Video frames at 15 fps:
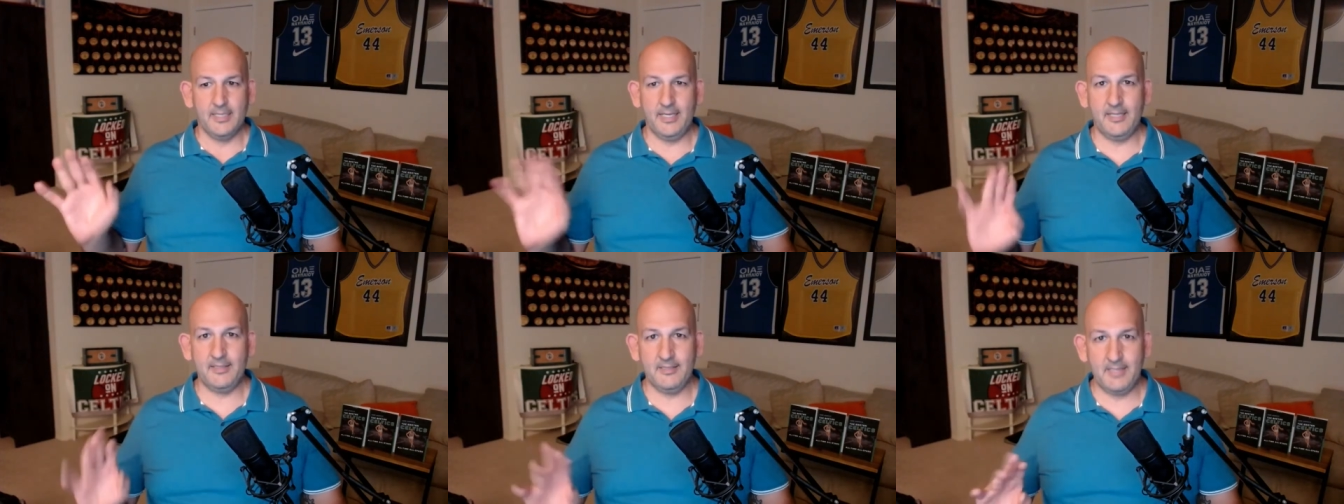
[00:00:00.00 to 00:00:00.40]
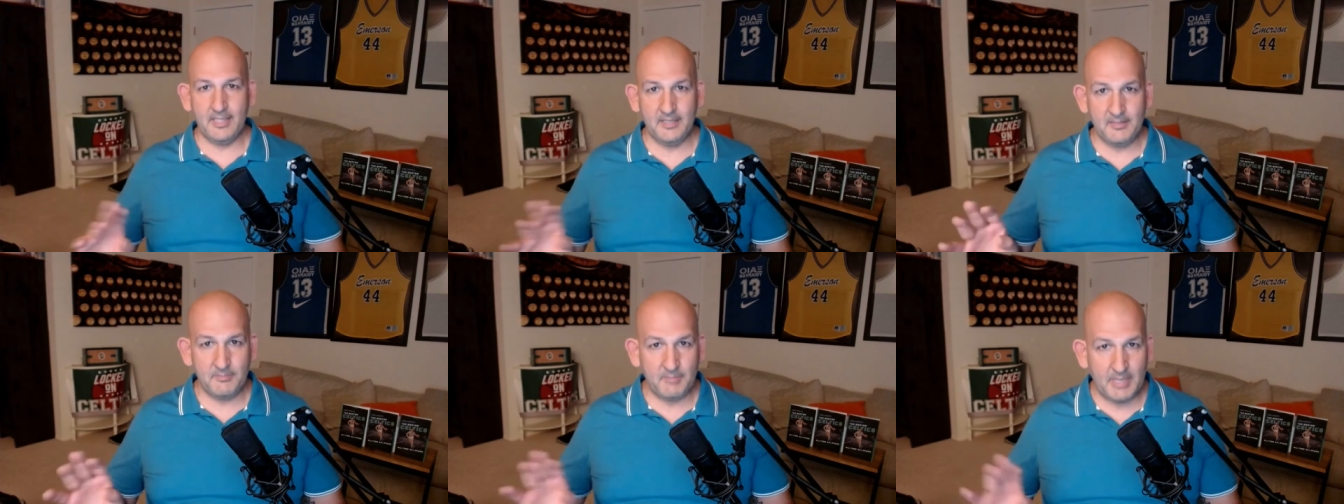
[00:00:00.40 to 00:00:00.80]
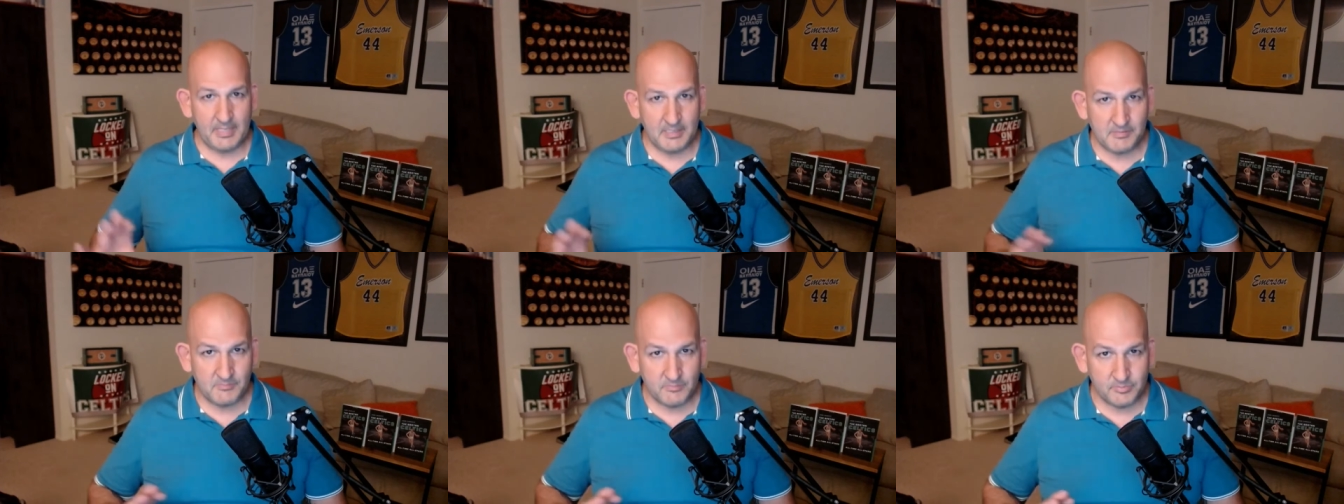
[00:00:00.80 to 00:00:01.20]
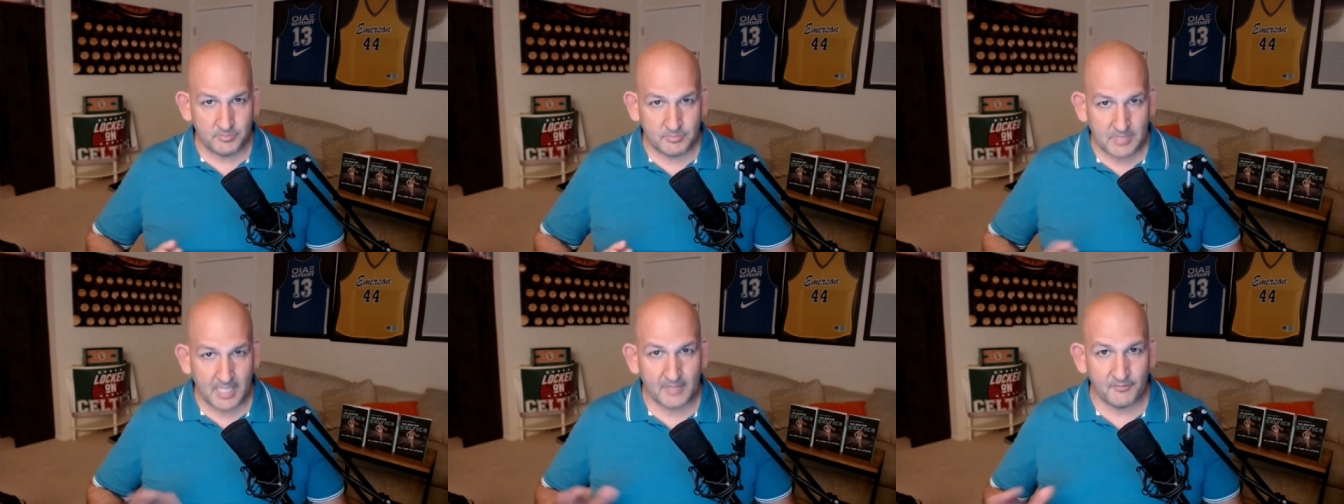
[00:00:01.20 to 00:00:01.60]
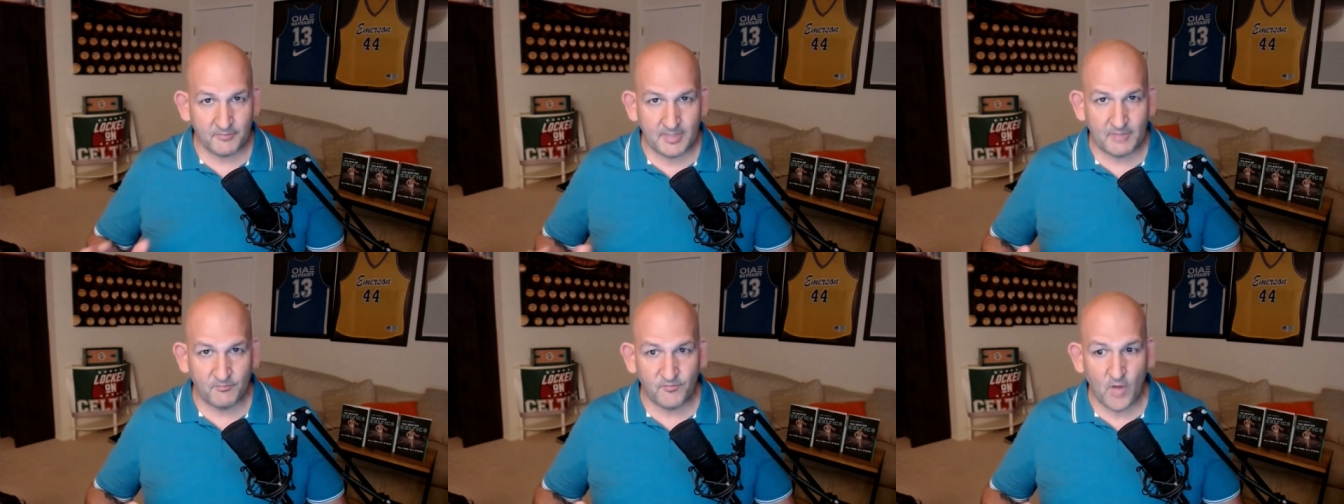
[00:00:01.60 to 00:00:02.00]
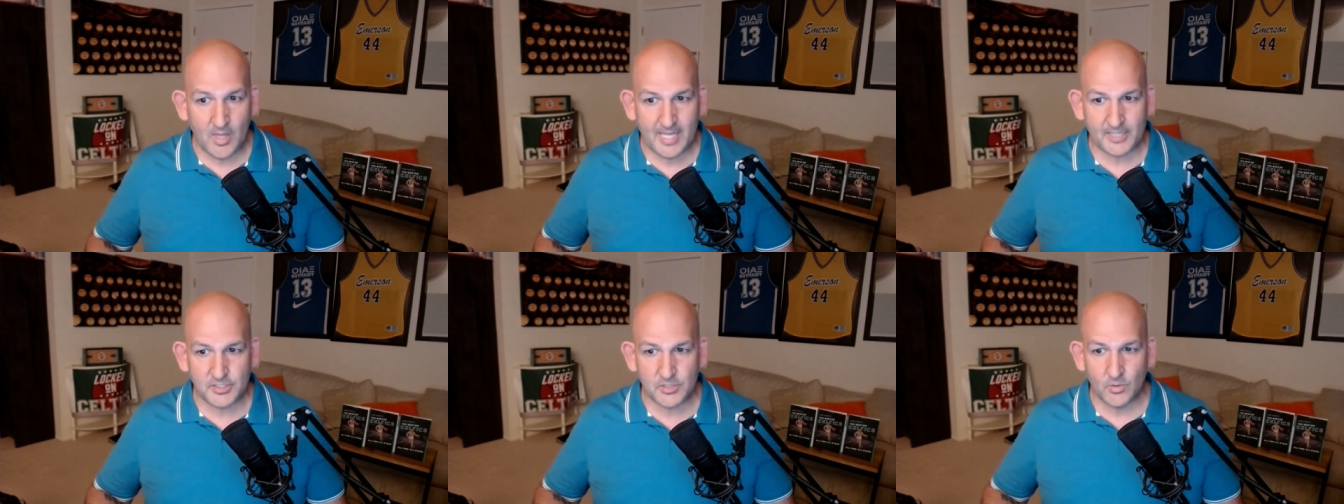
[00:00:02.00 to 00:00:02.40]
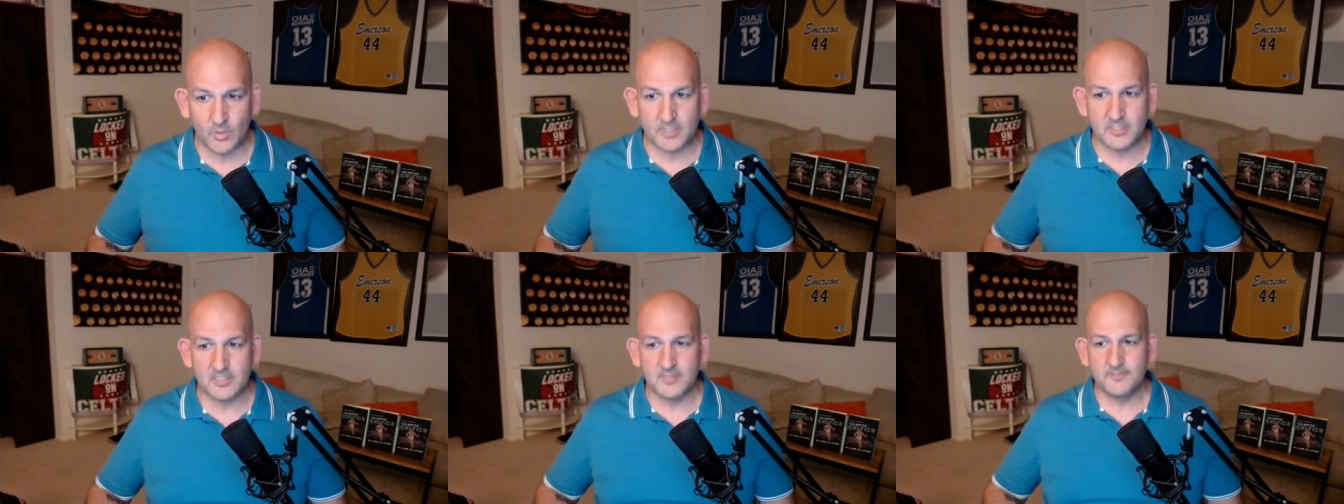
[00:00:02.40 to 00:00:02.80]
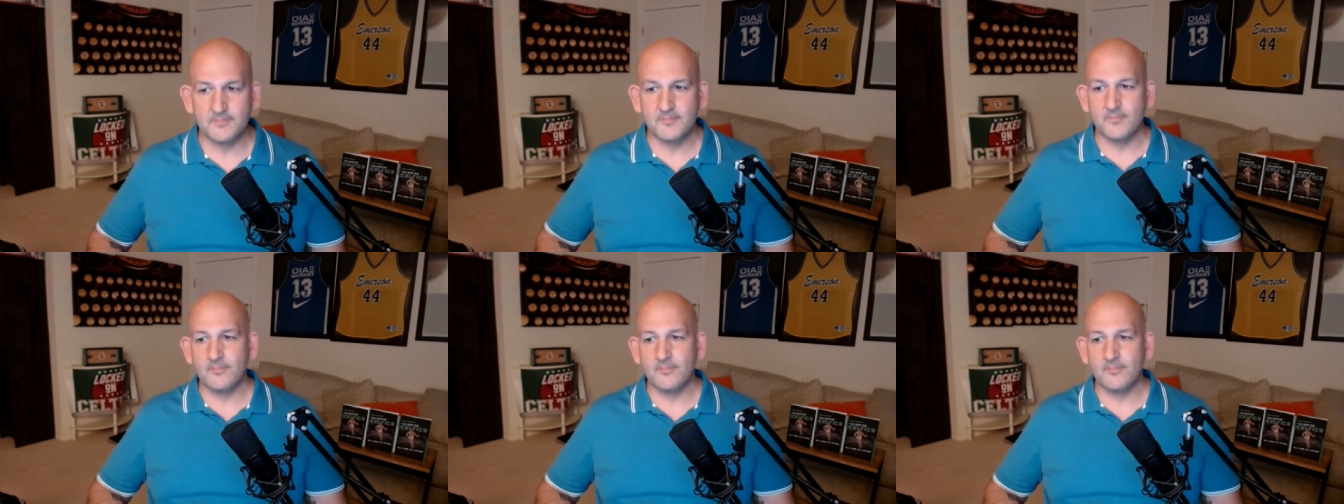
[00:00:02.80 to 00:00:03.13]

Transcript: and in in kind of fall out of sorts.